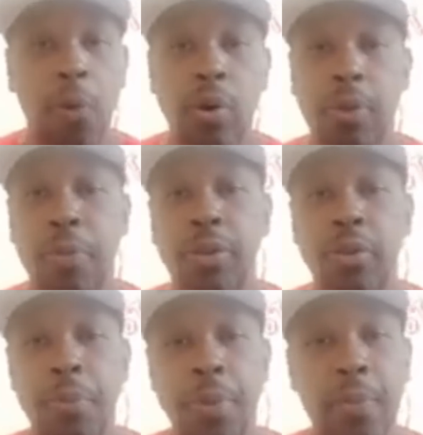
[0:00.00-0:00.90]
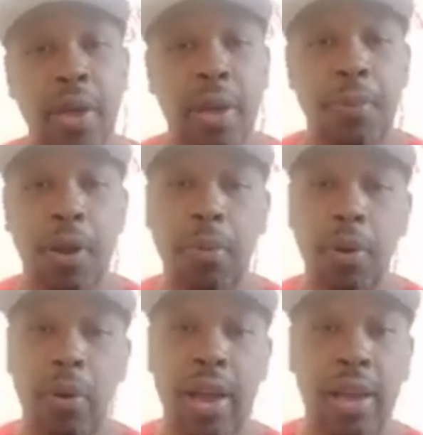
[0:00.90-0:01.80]
point to make sure the people can't play them the
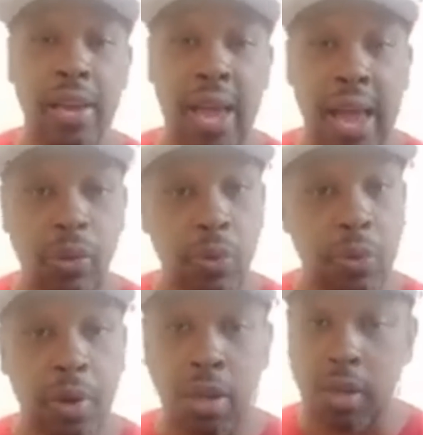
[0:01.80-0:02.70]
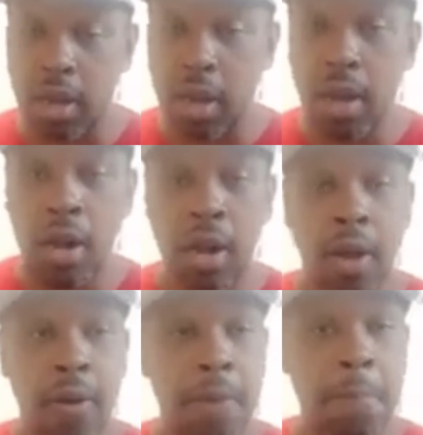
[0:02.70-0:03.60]
crackhead games with him, cause
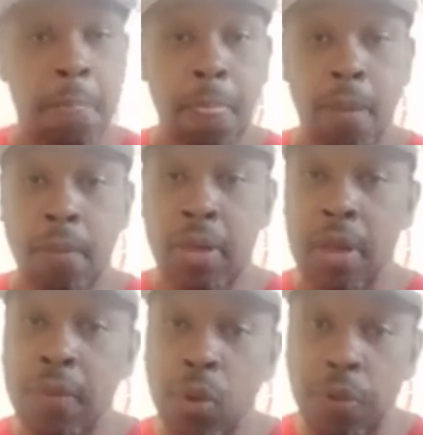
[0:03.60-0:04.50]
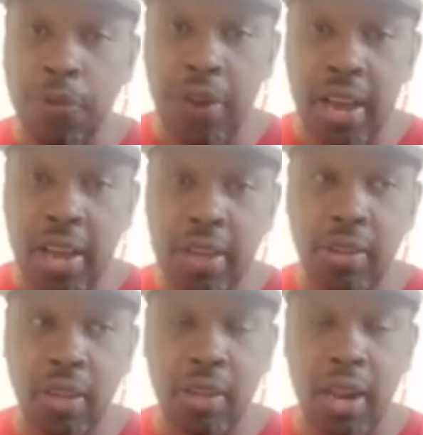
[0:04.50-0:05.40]
even though the
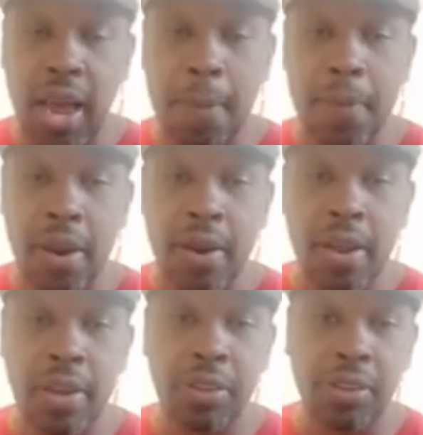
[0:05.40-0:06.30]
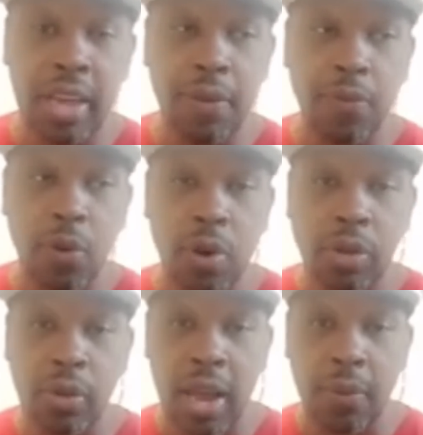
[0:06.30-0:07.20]
feds is a lot better than the state for
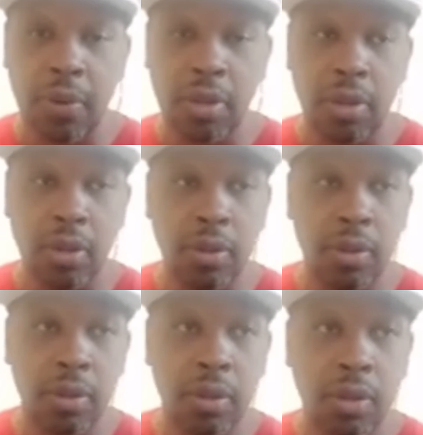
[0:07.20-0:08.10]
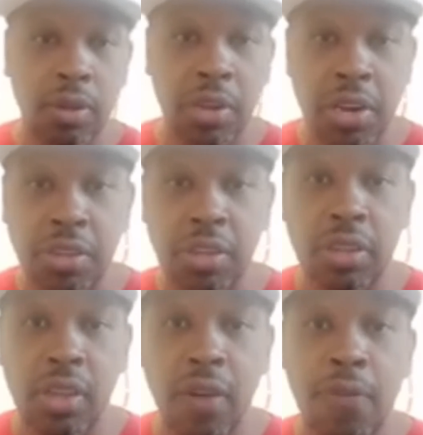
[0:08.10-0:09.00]
us, like with the sentencing
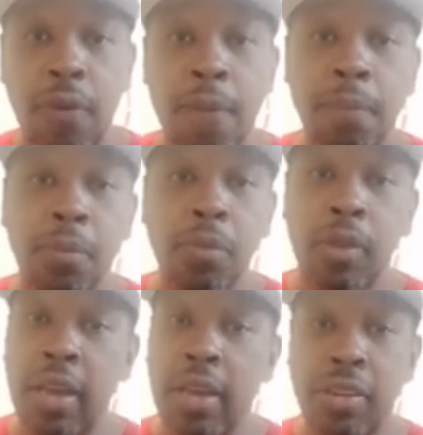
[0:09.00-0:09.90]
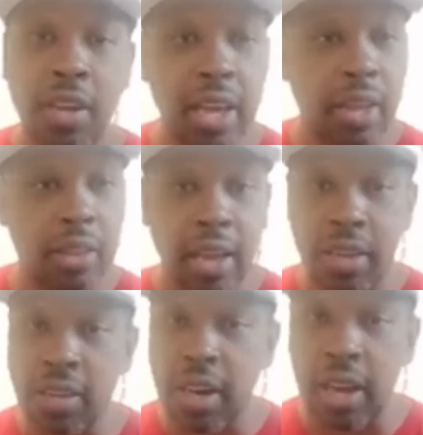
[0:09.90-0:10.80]
stuff, they get slick, they
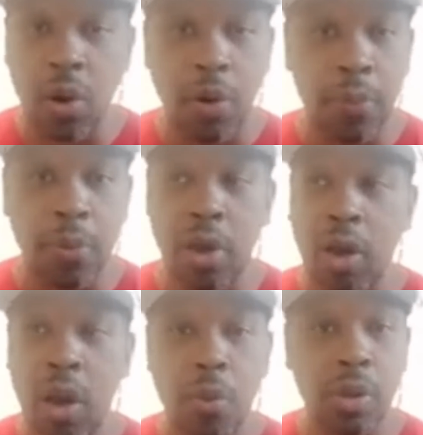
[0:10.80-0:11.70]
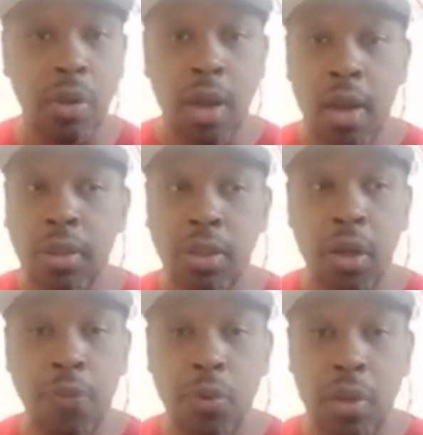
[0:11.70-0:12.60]
get slick on you, but they'll come with
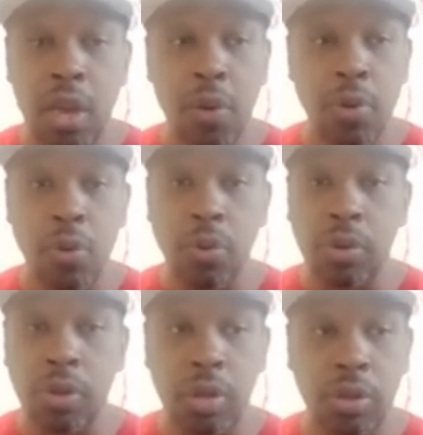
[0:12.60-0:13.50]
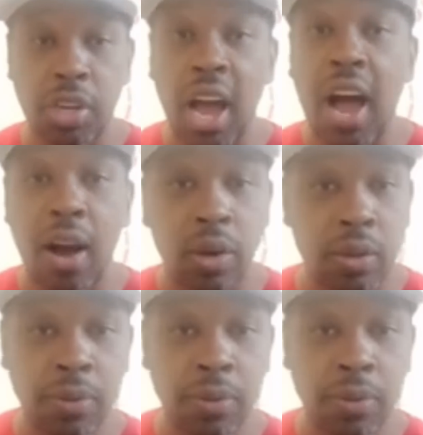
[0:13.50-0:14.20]
stuff you did when you was a child.